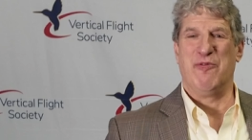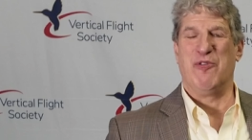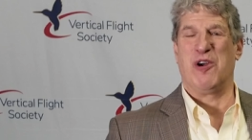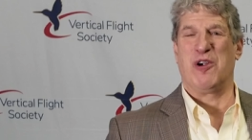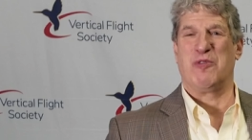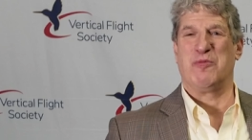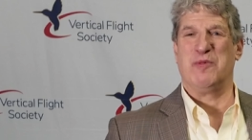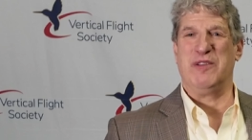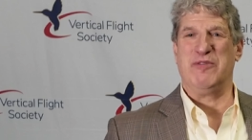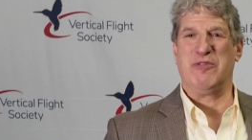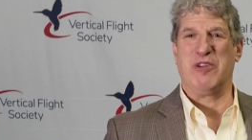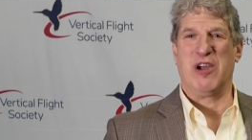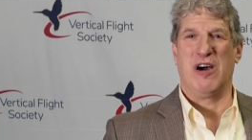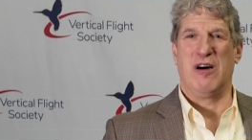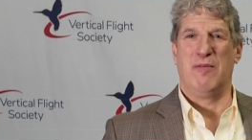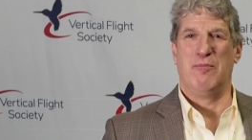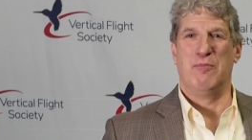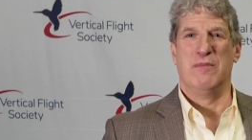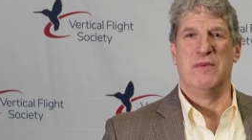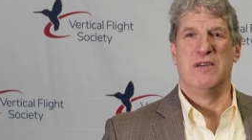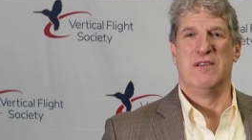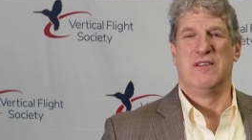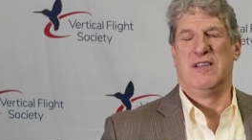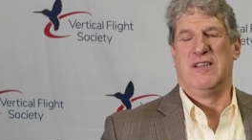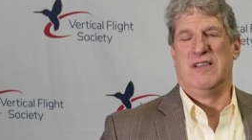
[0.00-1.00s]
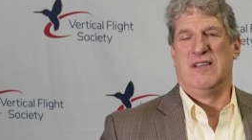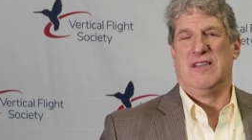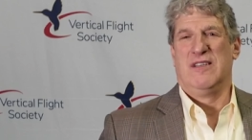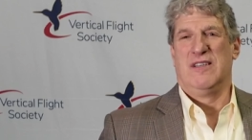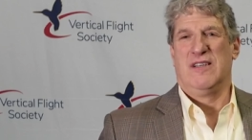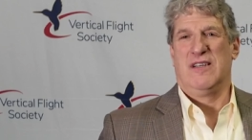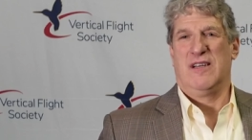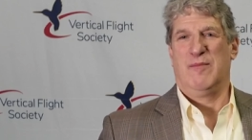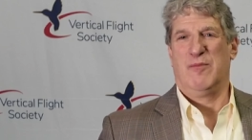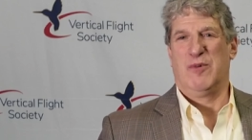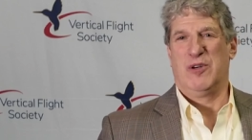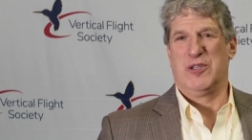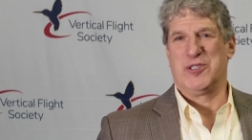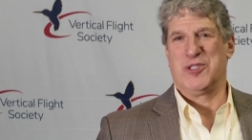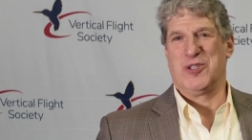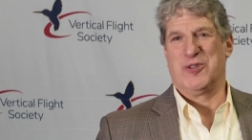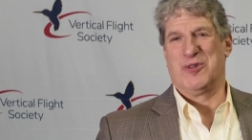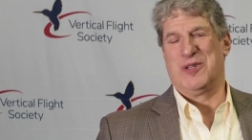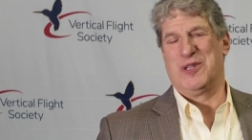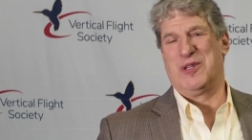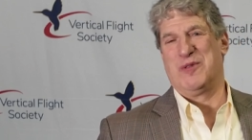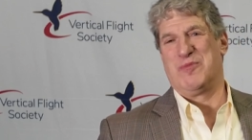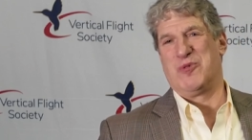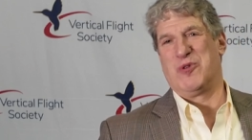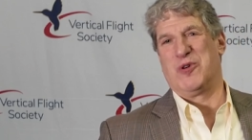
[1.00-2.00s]
far we've come. I'm also
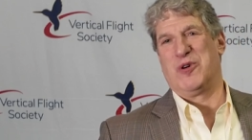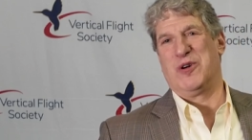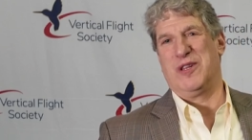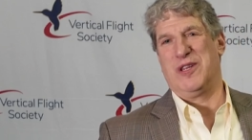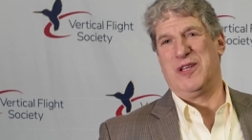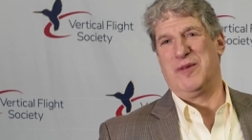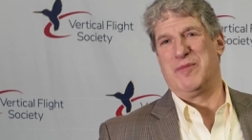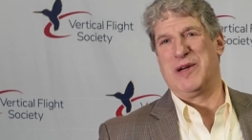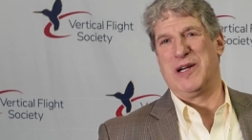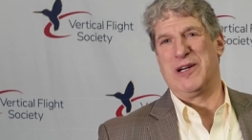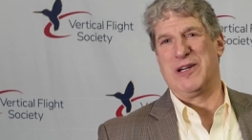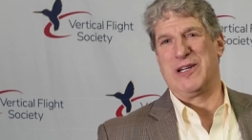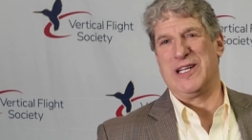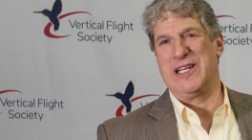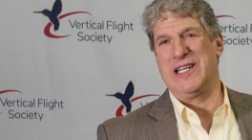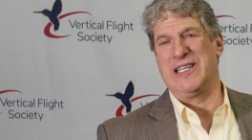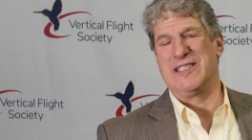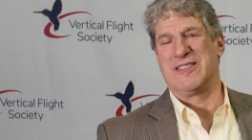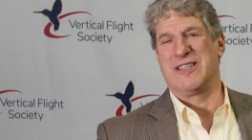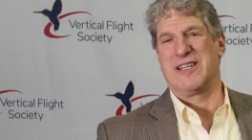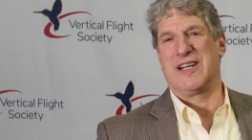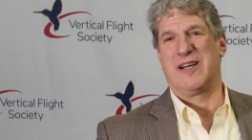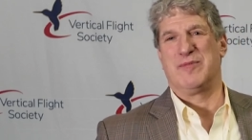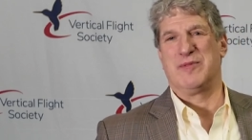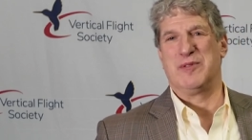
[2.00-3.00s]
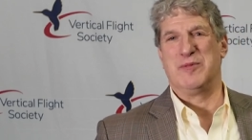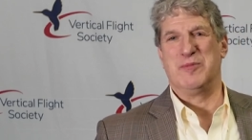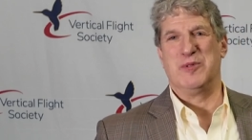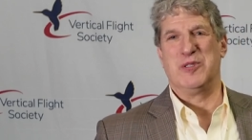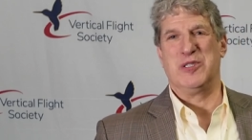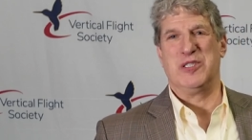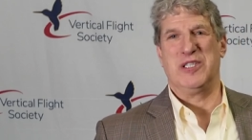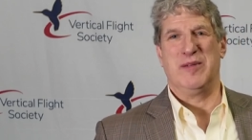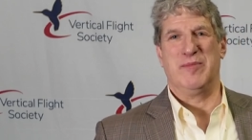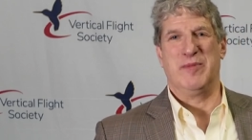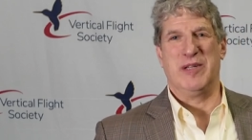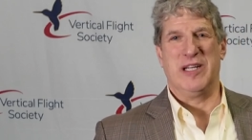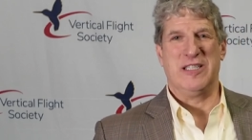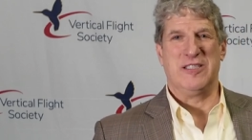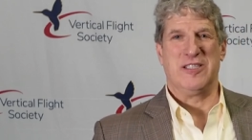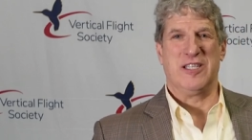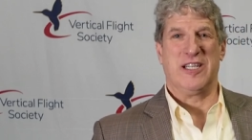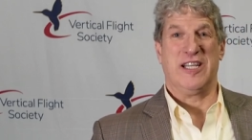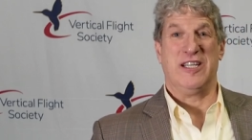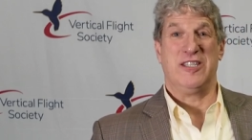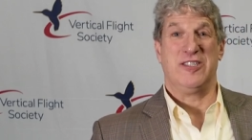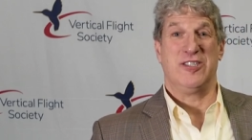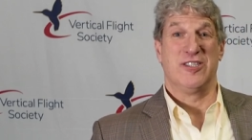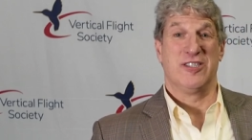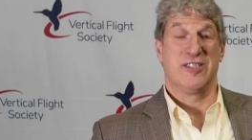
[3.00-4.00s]
on the board of the American Helicopter Museum and
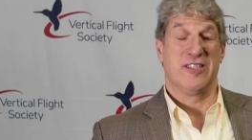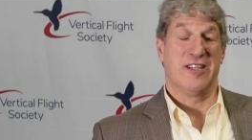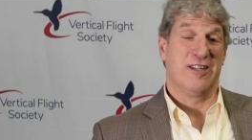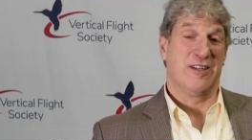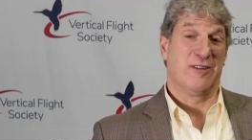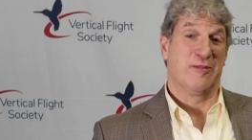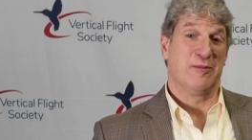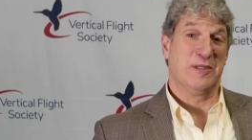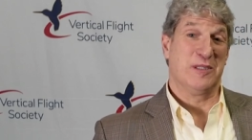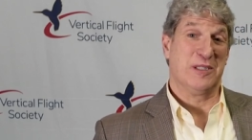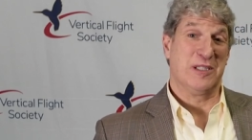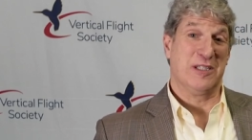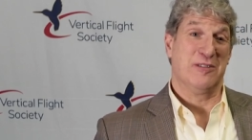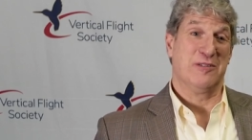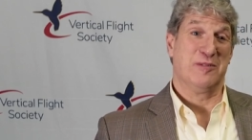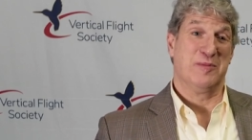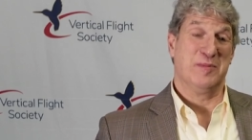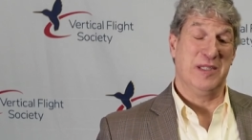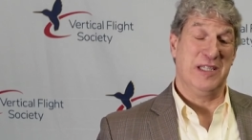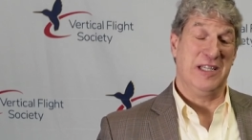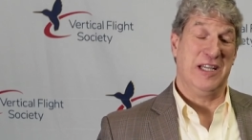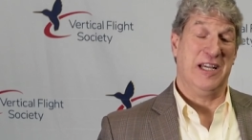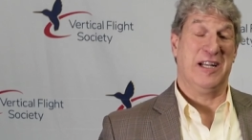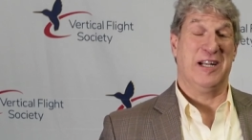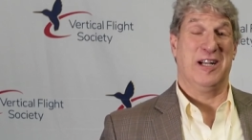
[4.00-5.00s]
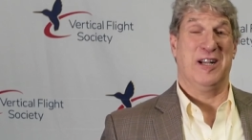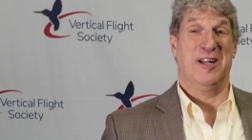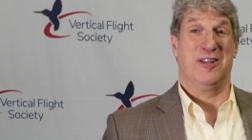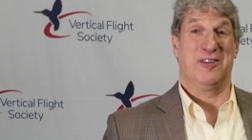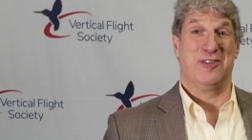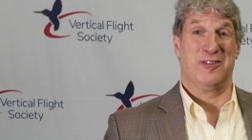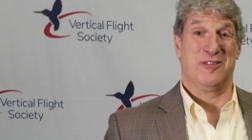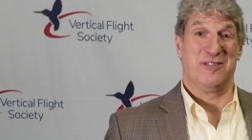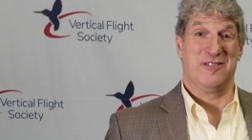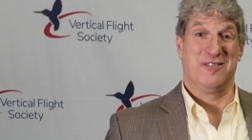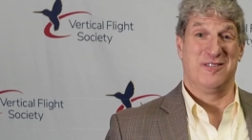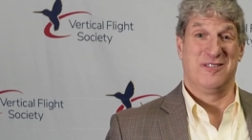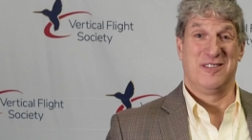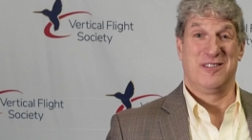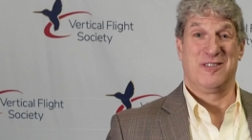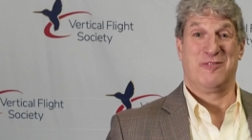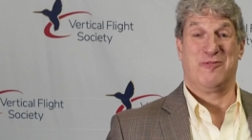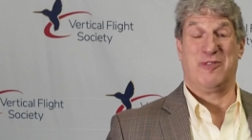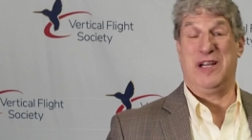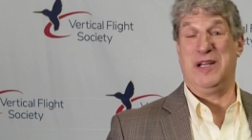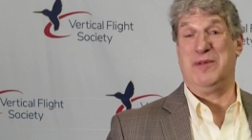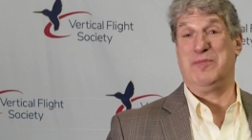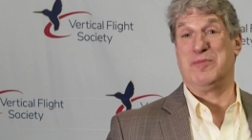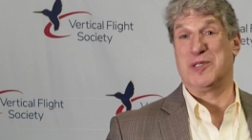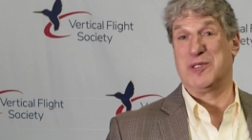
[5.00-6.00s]
Education Center, which gives me yet another
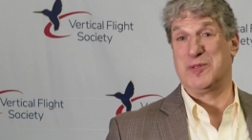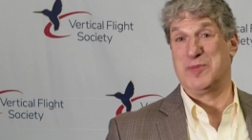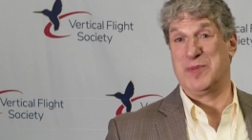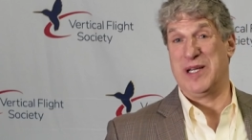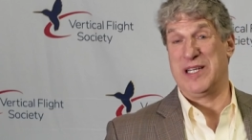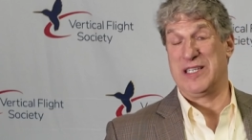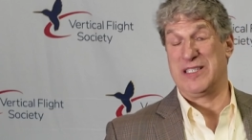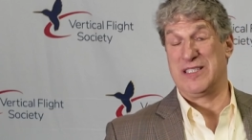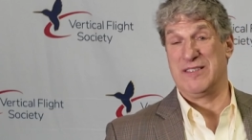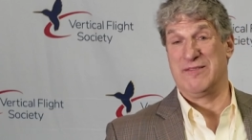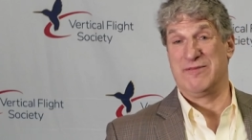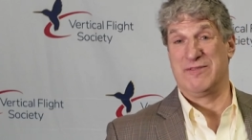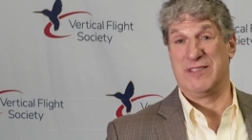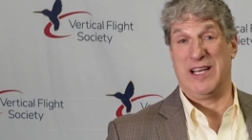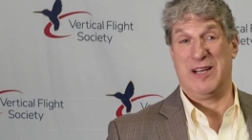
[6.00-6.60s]
great perspective.